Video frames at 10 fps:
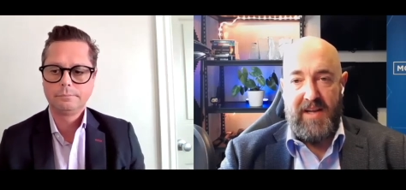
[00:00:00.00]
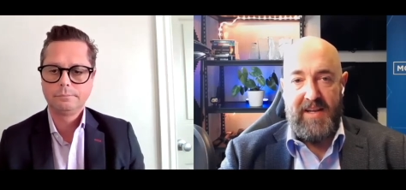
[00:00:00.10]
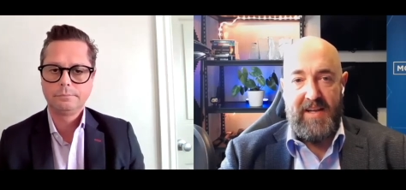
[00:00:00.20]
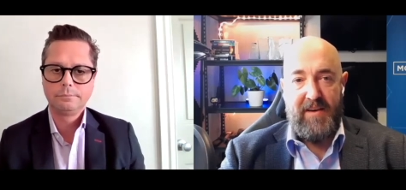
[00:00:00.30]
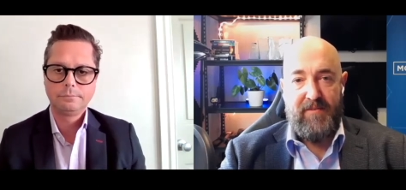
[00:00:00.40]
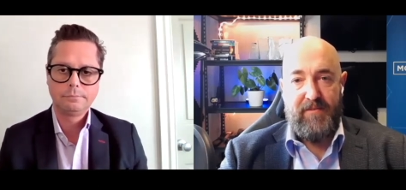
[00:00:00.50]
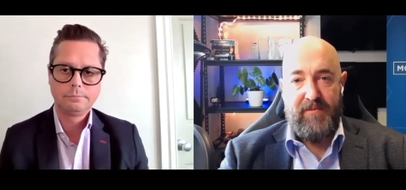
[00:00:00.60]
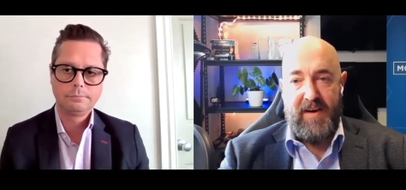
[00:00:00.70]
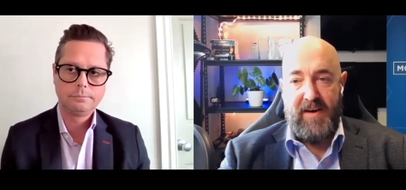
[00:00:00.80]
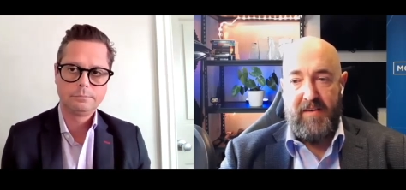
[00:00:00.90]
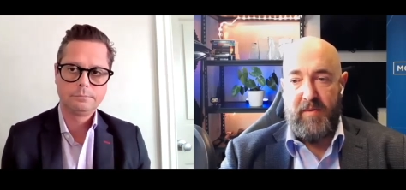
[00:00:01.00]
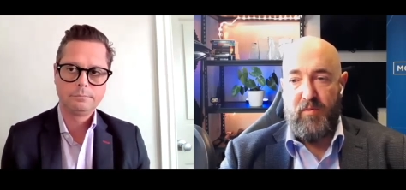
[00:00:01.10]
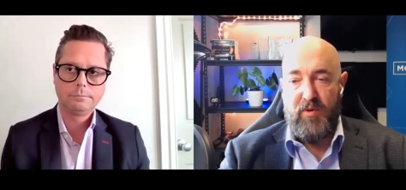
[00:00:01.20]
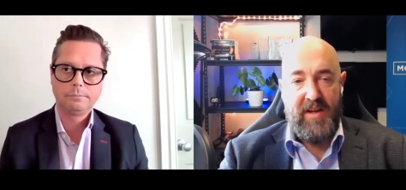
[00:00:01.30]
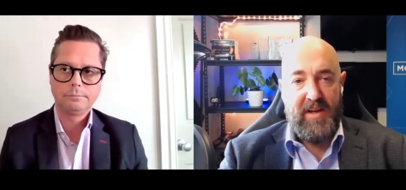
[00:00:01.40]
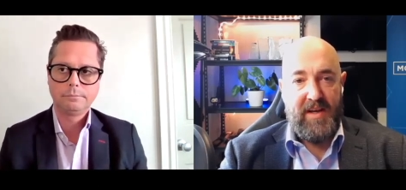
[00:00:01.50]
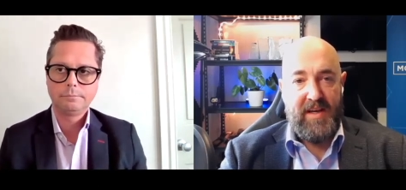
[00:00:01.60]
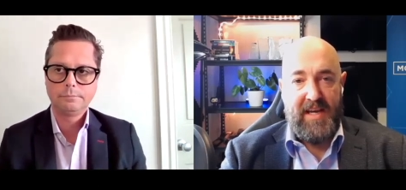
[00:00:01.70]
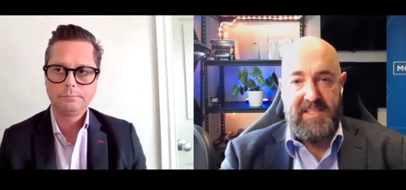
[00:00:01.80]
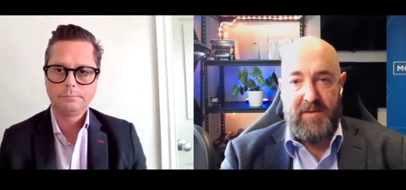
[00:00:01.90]
Speaker 1: in. If uh, if people want to
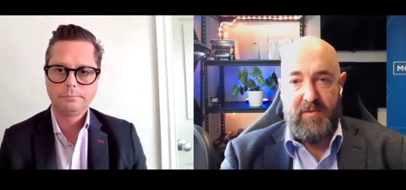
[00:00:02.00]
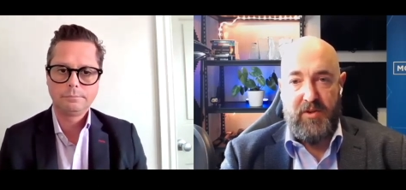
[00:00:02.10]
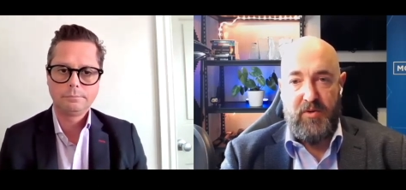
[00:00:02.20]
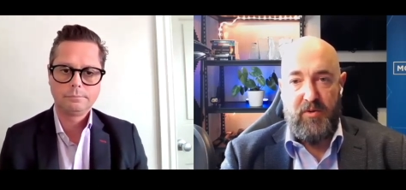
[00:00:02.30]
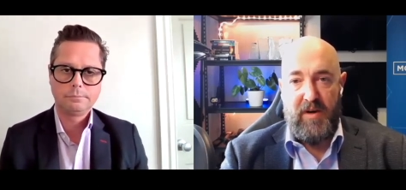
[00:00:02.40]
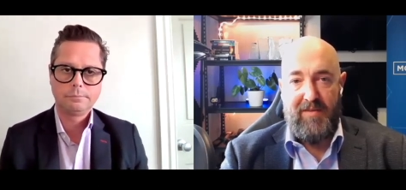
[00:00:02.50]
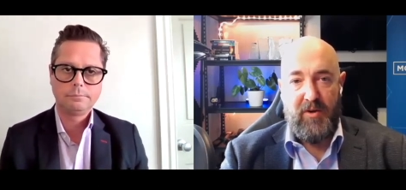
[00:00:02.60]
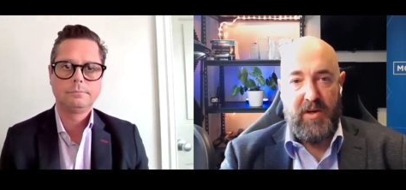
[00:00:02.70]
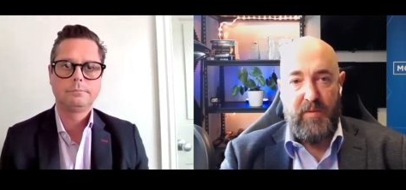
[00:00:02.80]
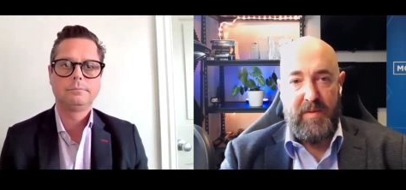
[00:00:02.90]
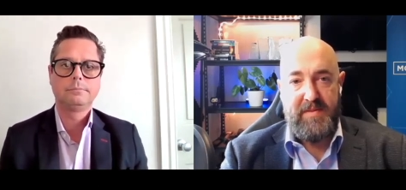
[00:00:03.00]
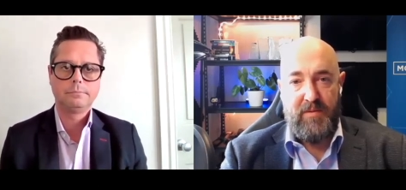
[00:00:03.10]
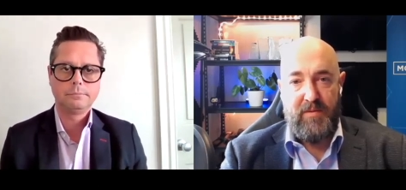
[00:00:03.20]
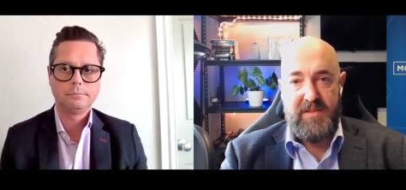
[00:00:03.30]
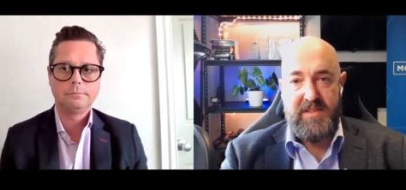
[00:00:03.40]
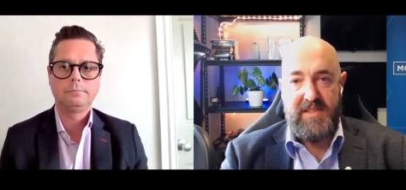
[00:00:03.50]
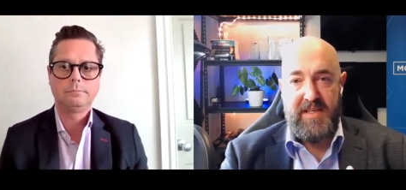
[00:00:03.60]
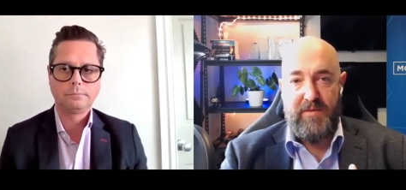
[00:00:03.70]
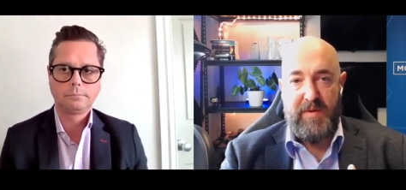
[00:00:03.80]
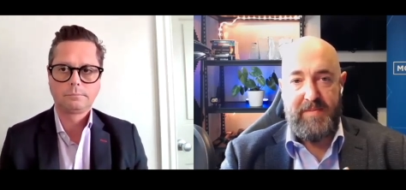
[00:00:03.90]
catch up with you or have a look at your website, what's
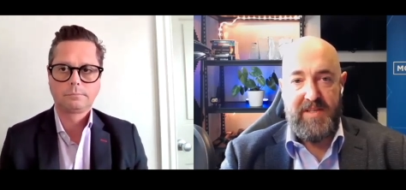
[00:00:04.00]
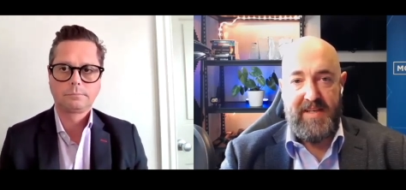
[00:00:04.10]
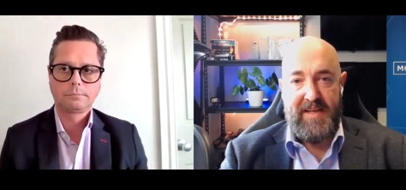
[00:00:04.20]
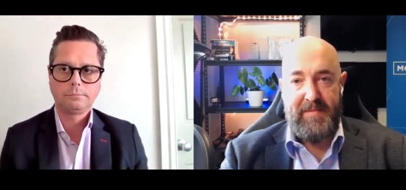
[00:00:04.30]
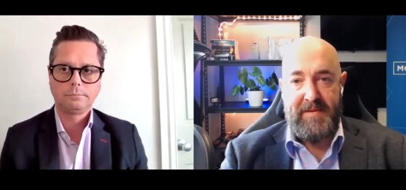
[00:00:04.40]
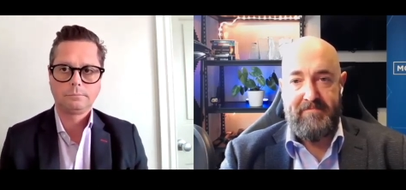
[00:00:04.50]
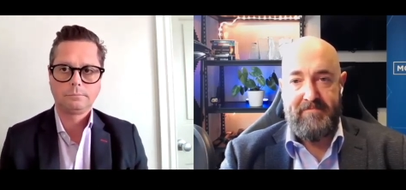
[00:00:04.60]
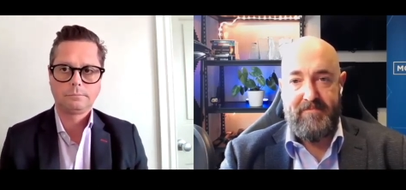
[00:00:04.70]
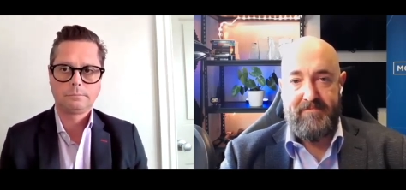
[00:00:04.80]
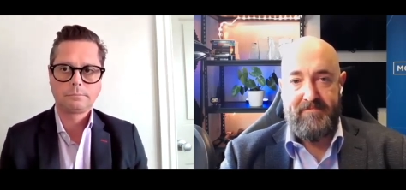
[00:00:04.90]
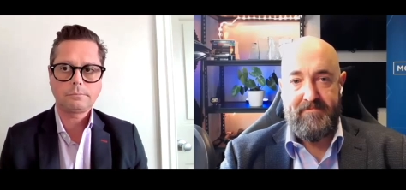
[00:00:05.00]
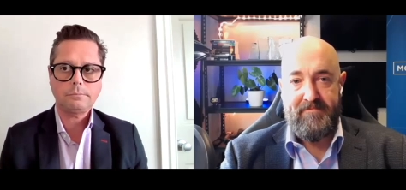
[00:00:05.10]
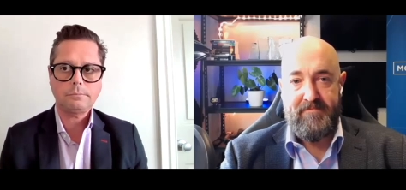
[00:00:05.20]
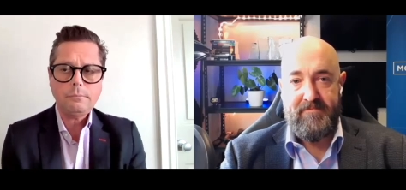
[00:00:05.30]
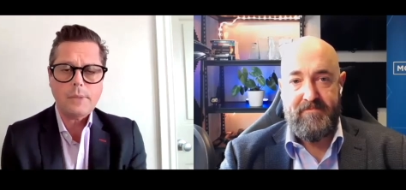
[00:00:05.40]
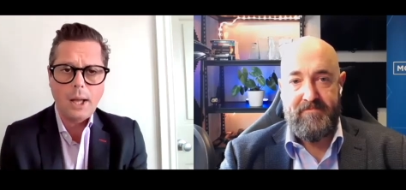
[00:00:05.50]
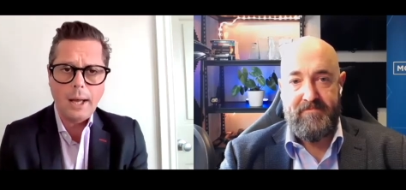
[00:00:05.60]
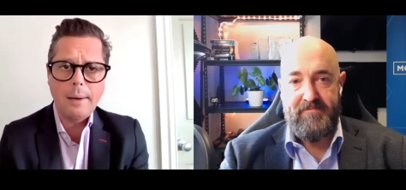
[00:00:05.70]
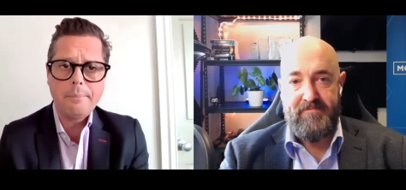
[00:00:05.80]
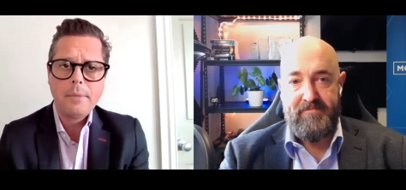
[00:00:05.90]
the website name, man?
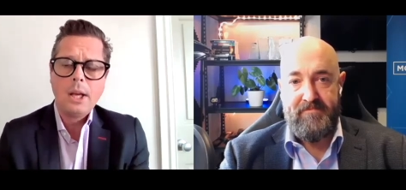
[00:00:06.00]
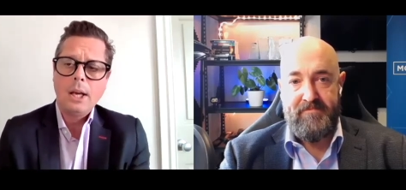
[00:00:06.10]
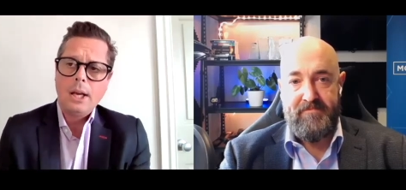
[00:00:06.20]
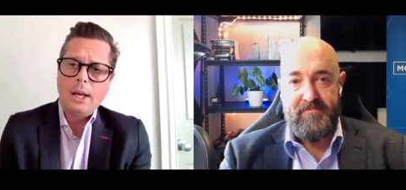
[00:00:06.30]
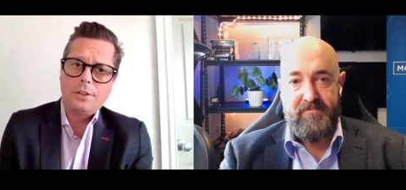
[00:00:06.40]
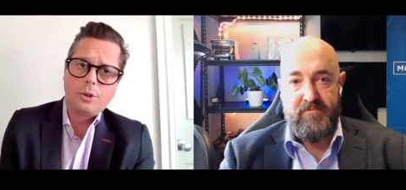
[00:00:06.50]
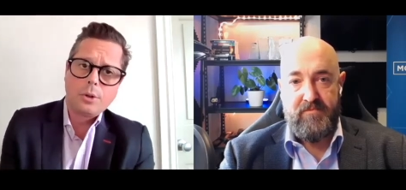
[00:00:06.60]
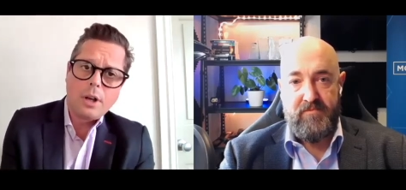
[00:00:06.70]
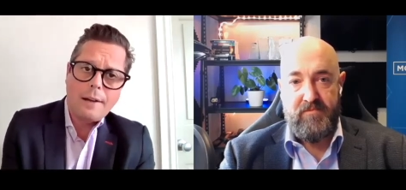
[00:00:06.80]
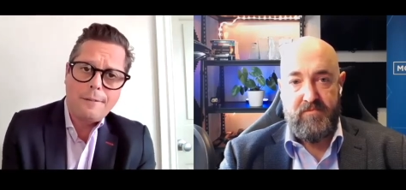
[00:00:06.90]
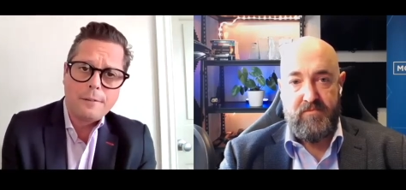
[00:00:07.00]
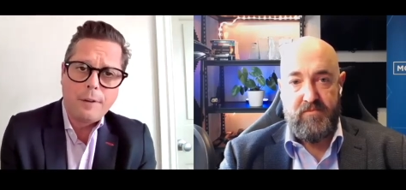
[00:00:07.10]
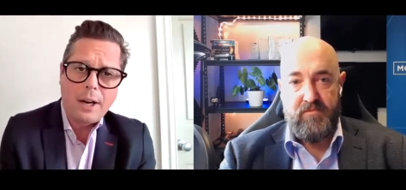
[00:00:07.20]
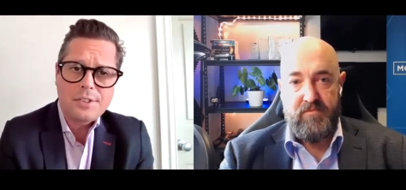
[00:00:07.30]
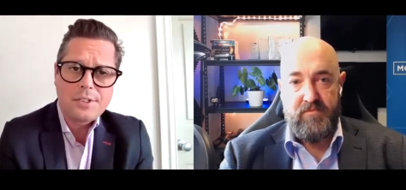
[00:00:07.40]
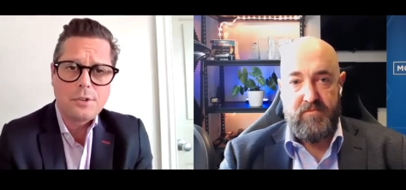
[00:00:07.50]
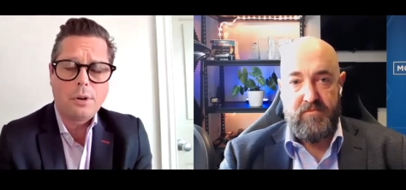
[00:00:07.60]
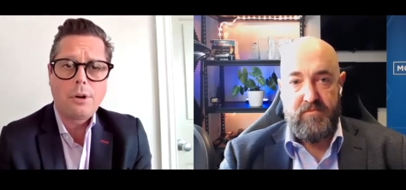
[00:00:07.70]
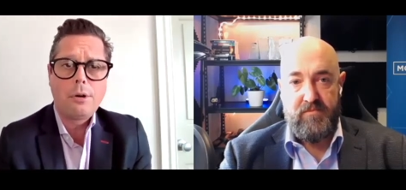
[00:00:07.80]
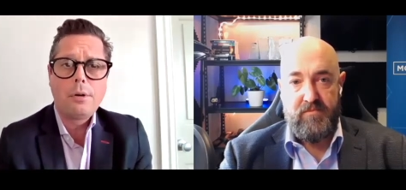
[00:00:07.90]
Speaker 2: Um, it's
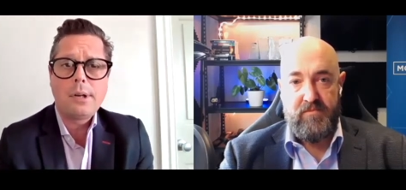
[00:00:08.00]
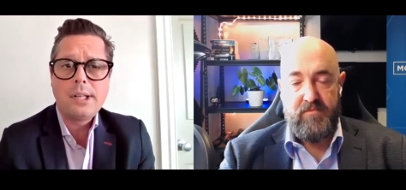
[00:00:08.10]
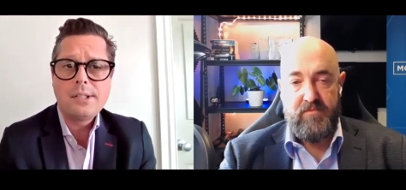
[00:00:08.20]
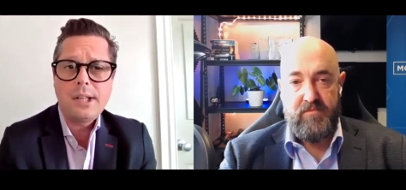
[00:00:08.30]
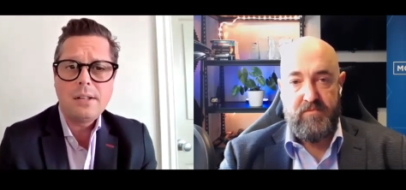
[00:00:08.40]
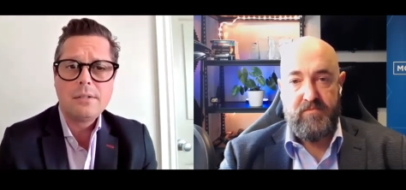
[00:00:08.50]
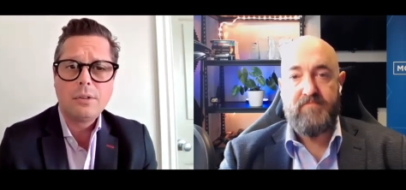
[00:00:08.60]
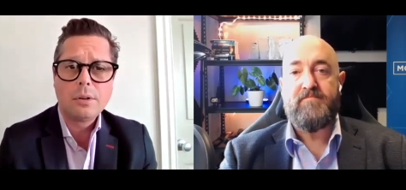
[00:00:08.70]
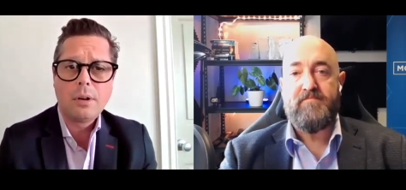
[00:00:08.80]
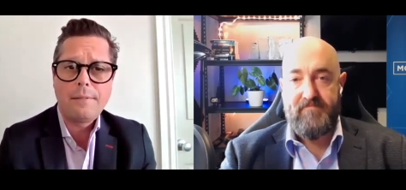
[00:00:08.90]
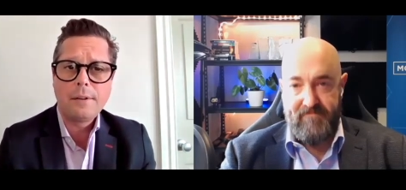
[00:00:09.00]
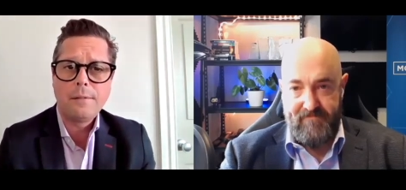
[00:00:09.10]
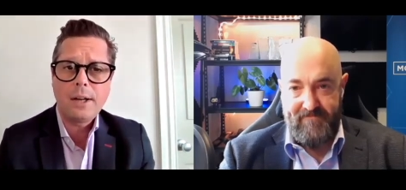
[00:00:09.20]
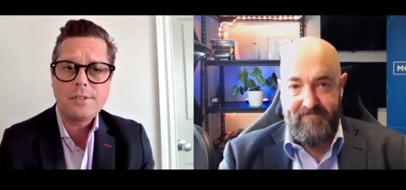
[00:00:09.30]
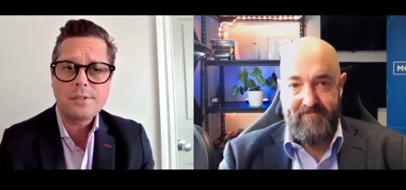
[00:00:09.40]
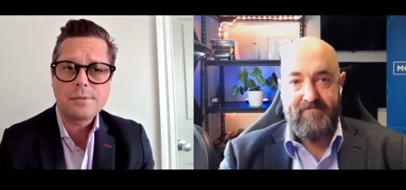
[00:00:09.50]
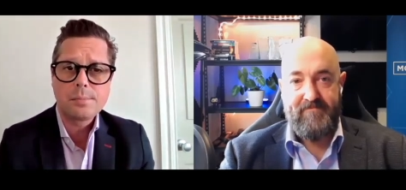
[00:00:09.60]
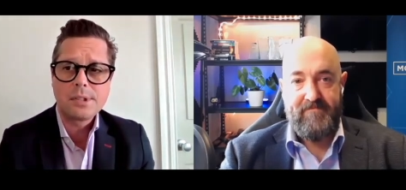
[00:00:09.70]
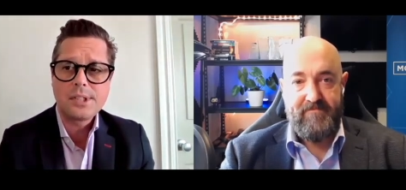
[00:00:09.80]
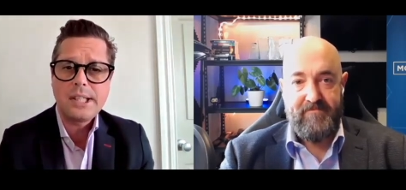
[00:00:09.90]
goodlifeadvice.co.nz, goodlifeadvice
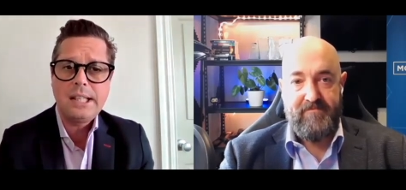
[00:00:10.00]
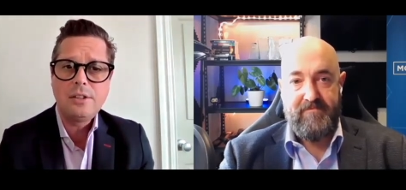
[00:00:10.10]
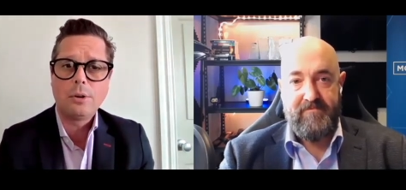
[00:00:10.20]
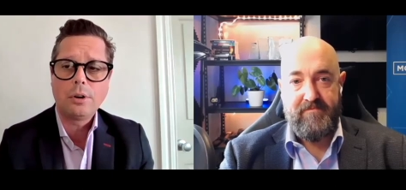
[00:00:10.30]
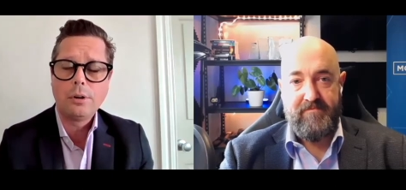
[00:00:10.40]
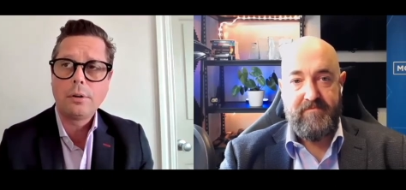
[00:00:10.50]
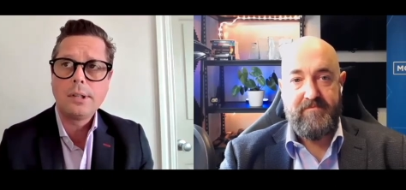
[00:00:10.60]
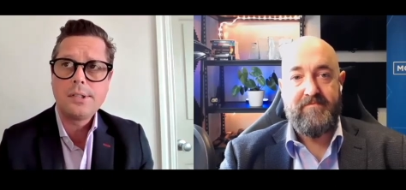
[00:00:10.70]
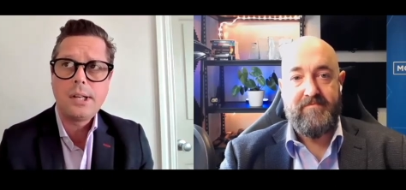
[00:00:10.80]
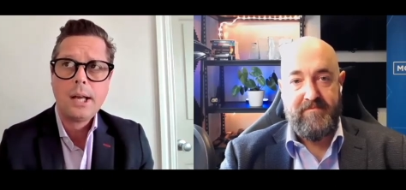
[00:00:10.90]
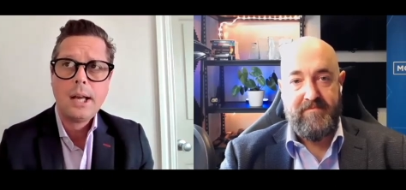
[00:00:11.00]
with a C.co.nz.